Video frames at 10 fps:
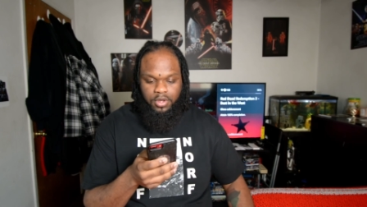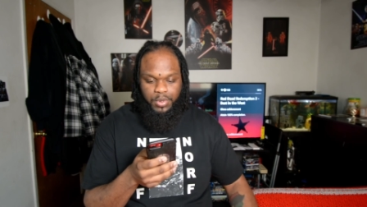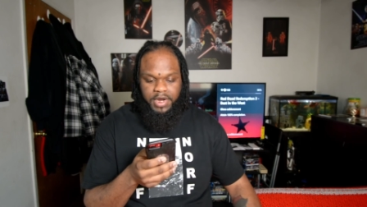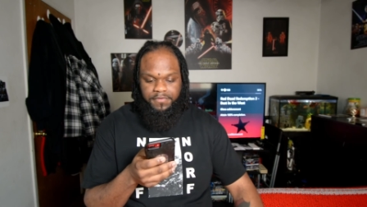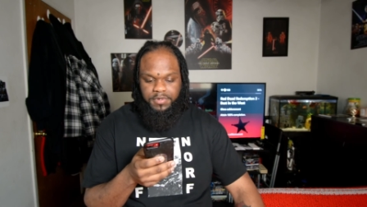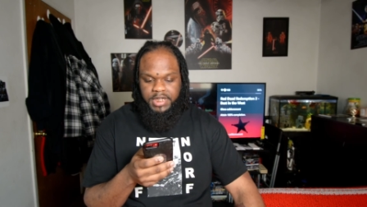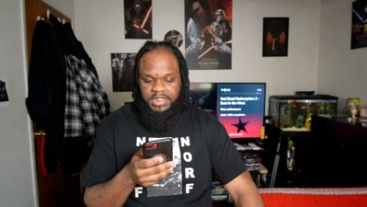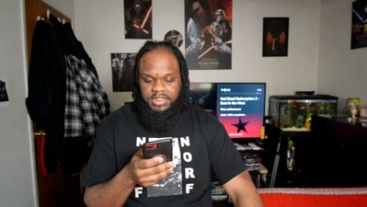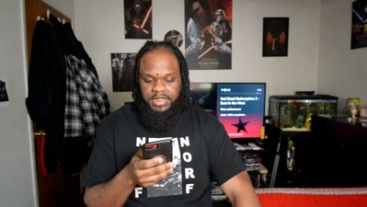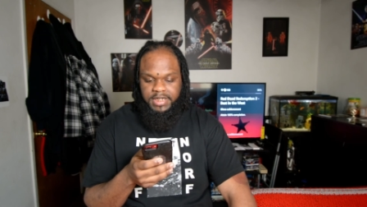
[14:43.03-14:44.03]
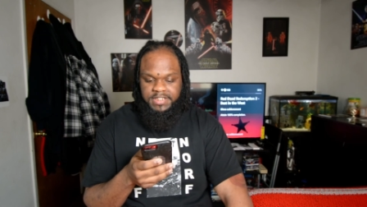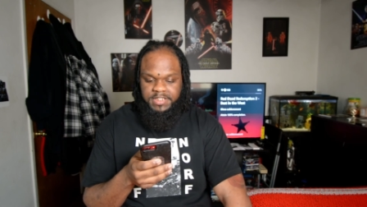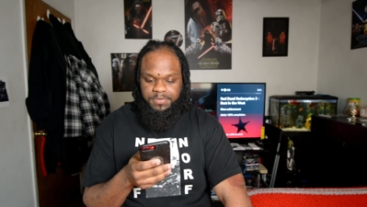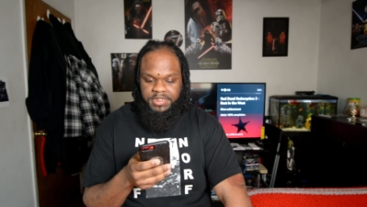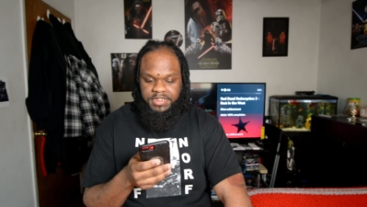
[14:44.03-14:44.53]
grateful, nonchalant,
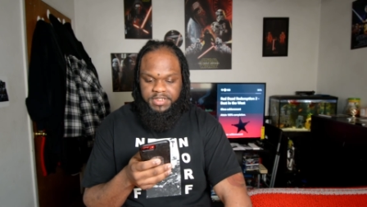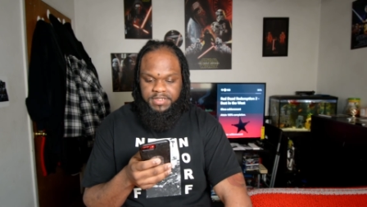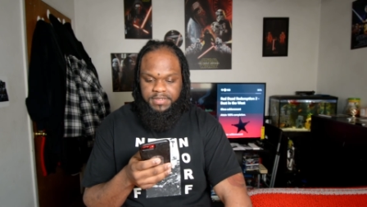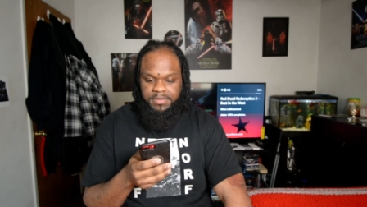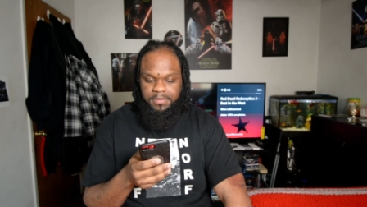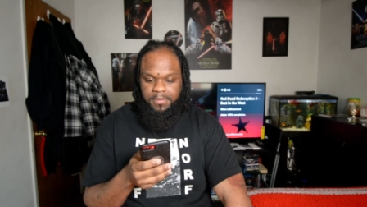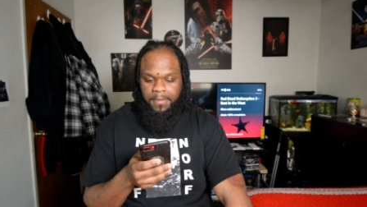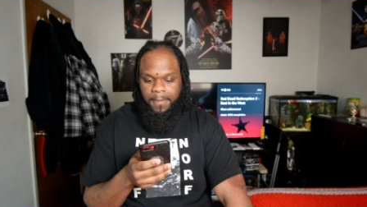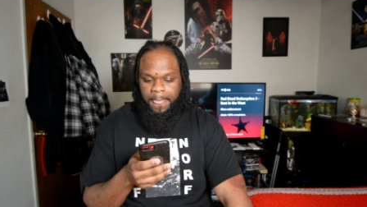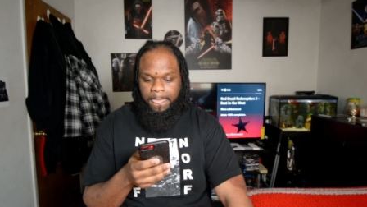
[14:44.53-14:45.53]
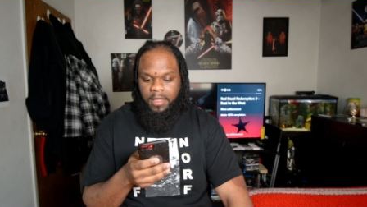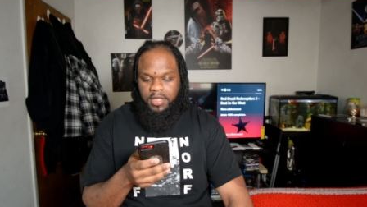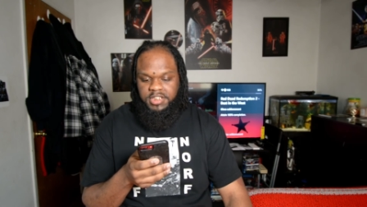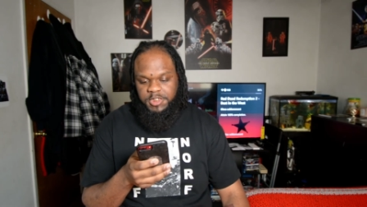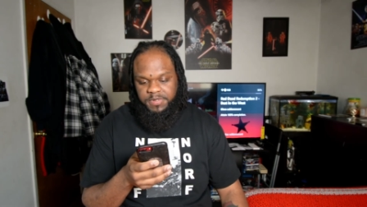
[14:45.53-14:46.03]
suspicious,
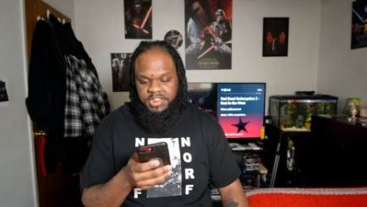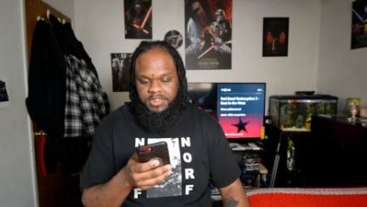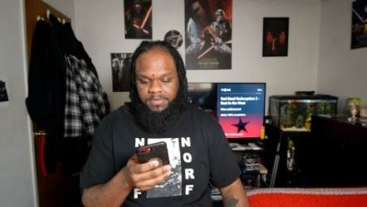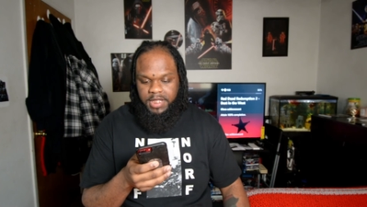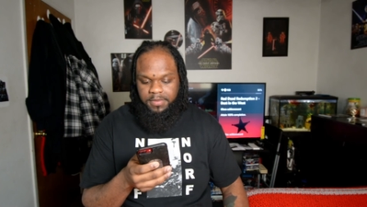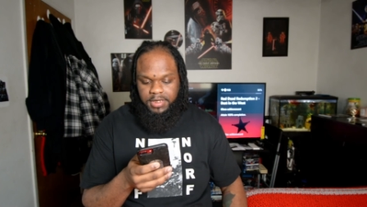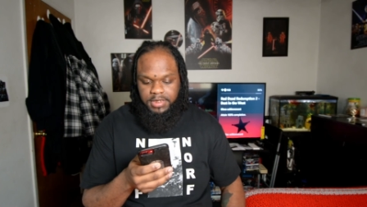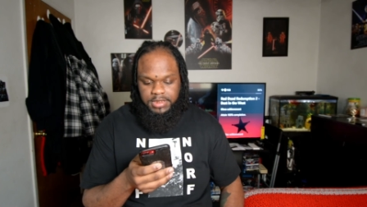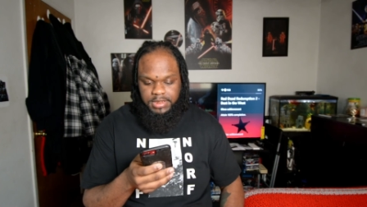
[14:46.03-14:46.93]
suspicious maybe,